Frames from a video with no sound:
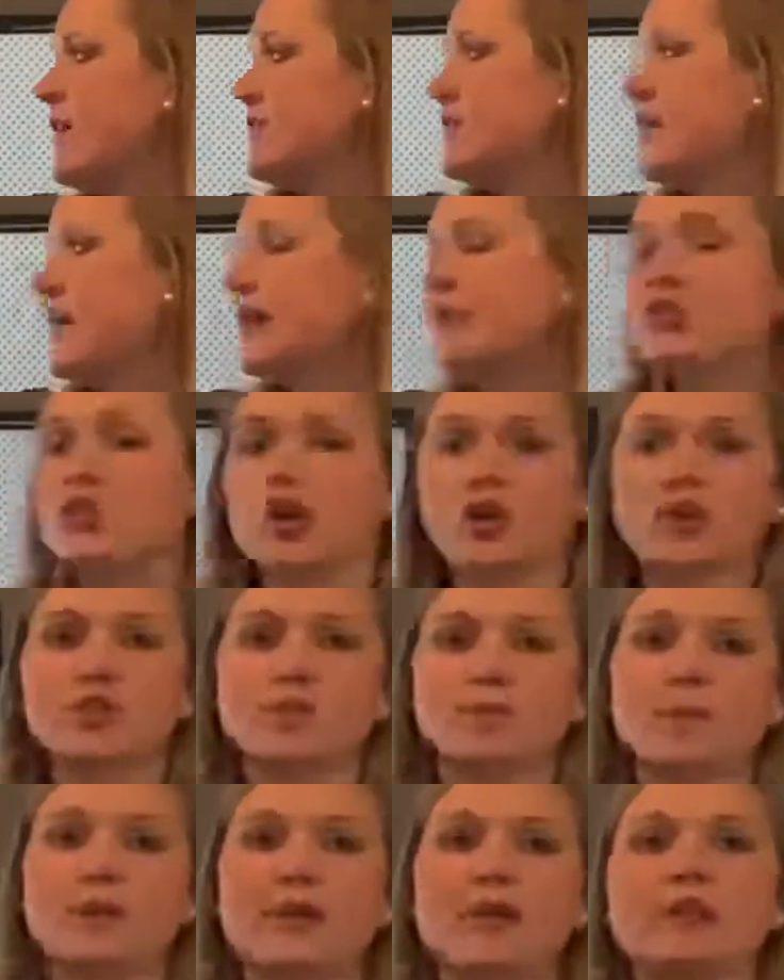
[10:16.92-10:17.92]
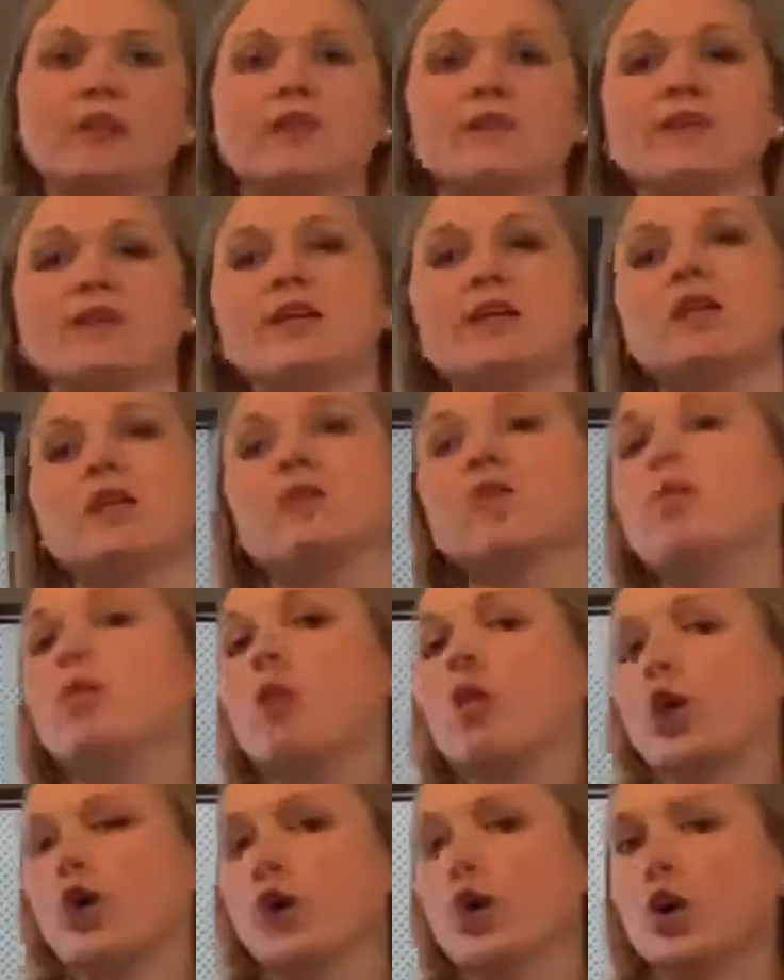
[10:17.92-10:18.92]
take turns being the
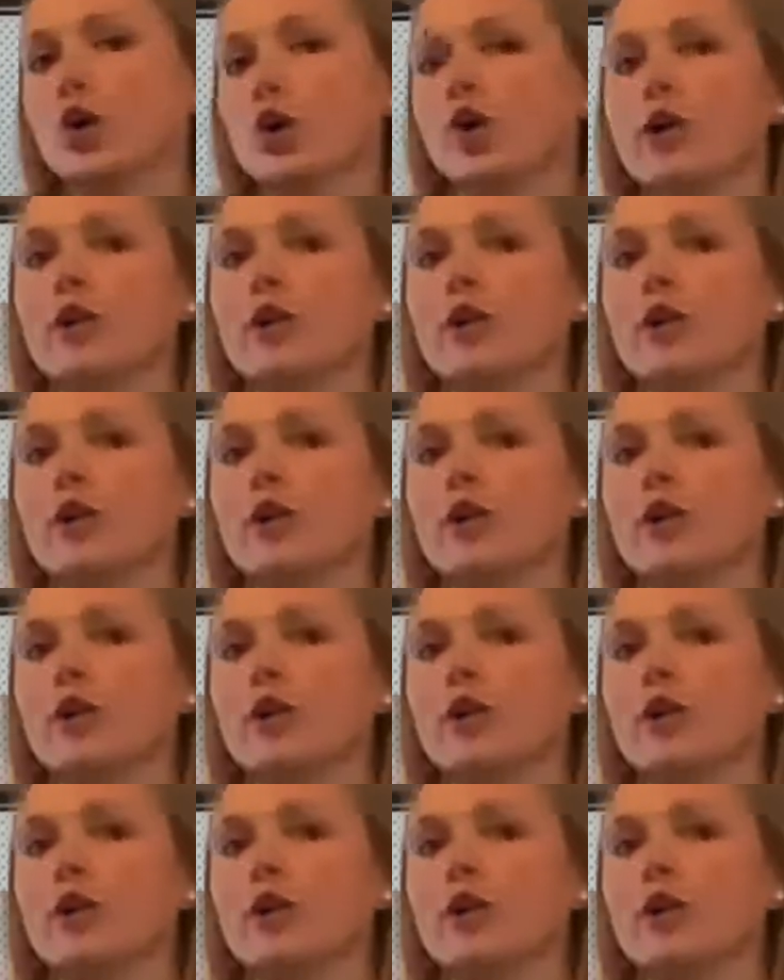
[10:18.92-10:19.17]
learner